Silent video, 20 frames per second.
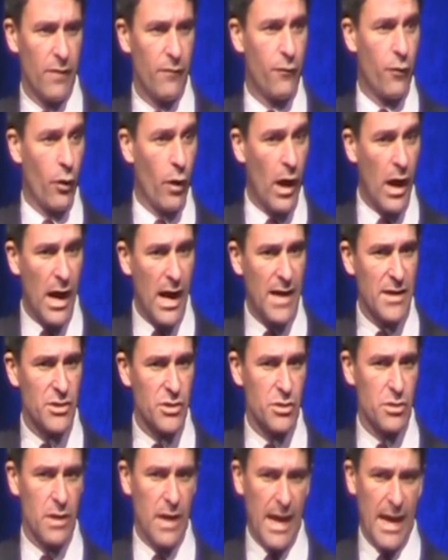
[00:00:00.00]
For
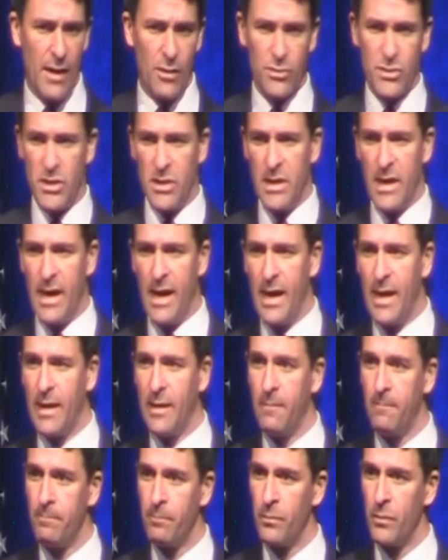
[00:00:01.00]
us now, today,